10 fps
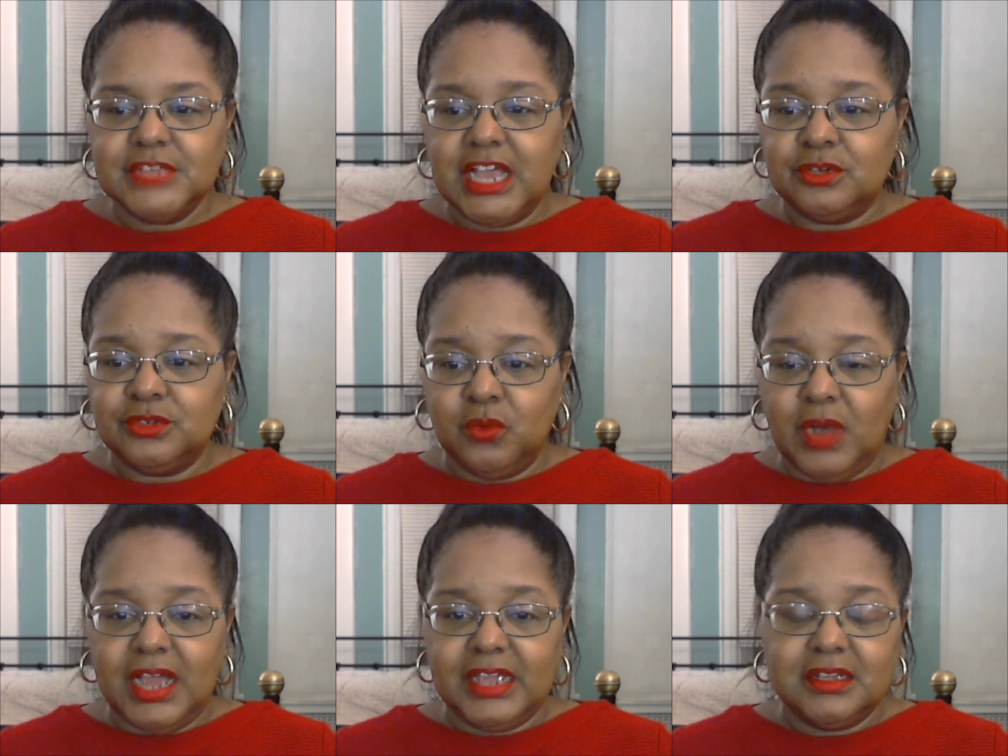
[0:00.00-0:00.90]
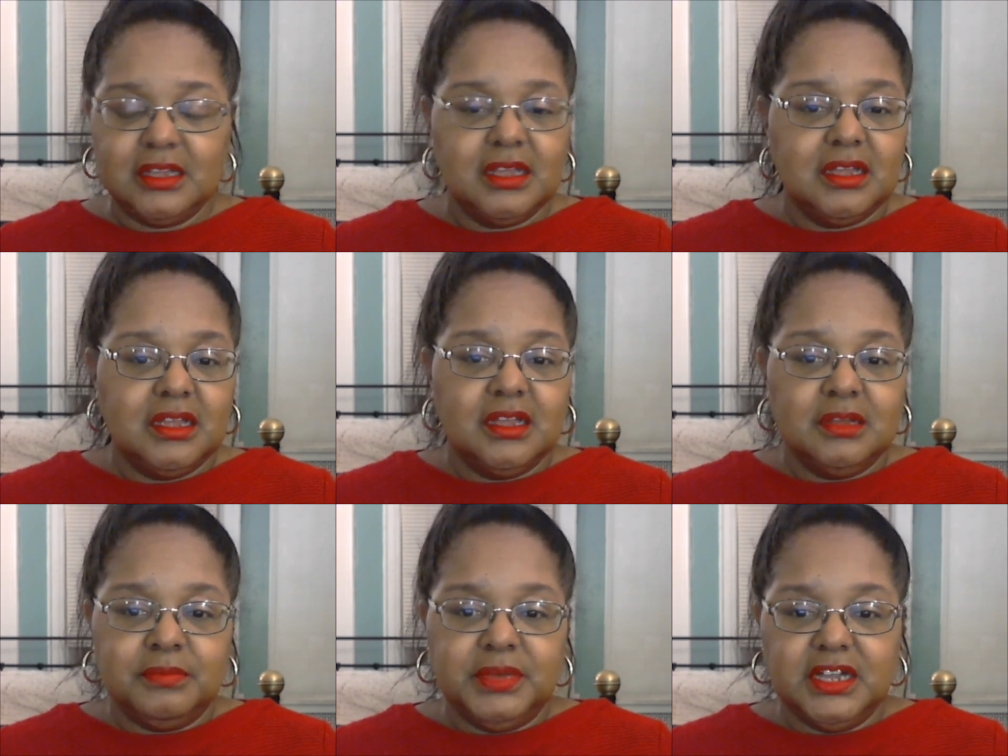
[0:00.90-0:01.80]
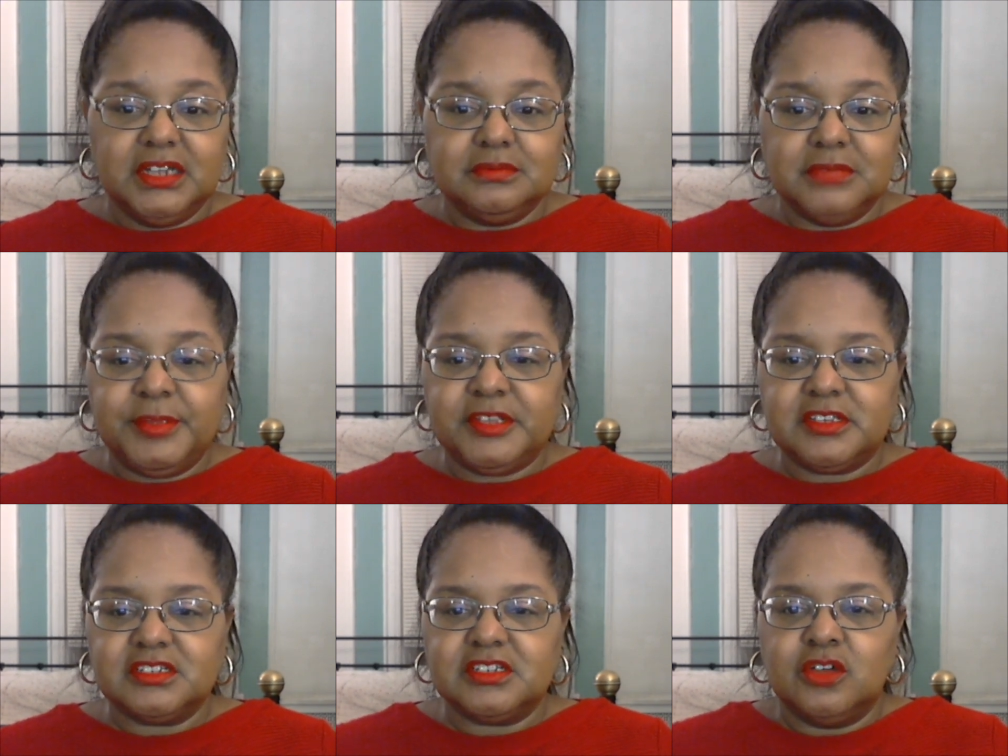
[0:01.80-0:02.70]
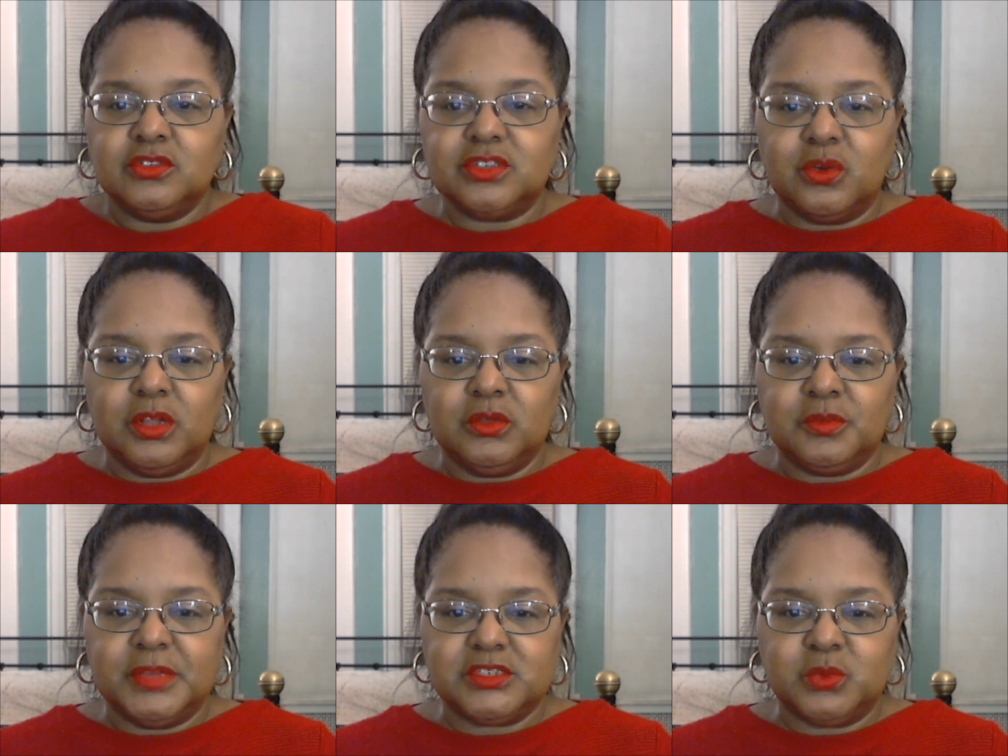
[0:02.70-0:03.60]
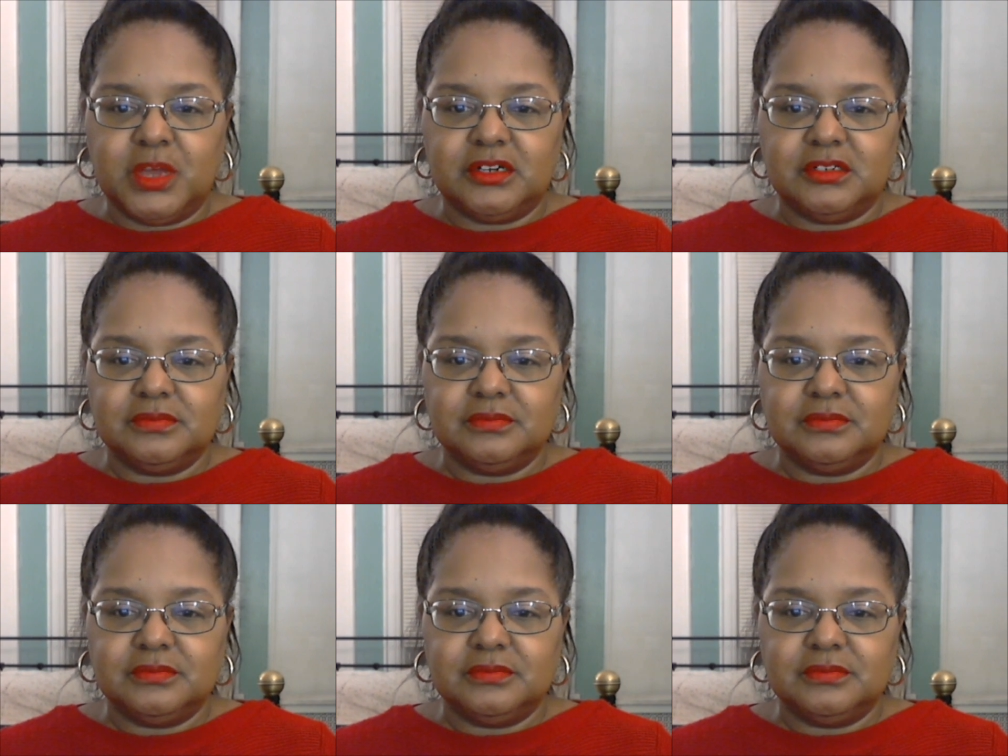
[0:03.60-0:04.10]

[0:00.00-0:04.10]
I don't know why, but maybe it's because it goes so well with my sweater.